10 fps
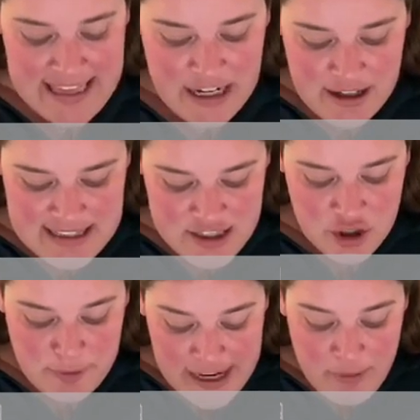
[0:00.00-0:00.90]
Karen, that's a
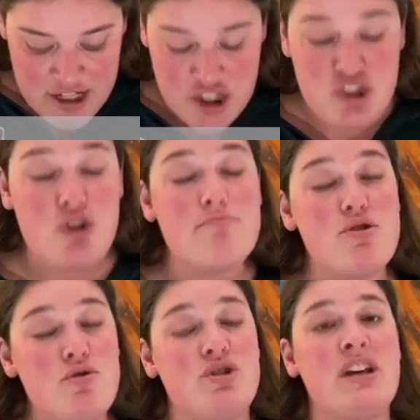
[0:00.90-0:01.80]
great question. So
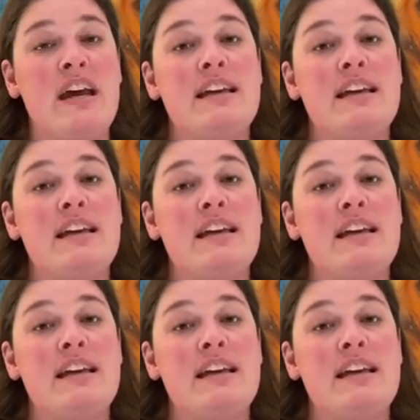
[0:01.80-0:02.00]
moose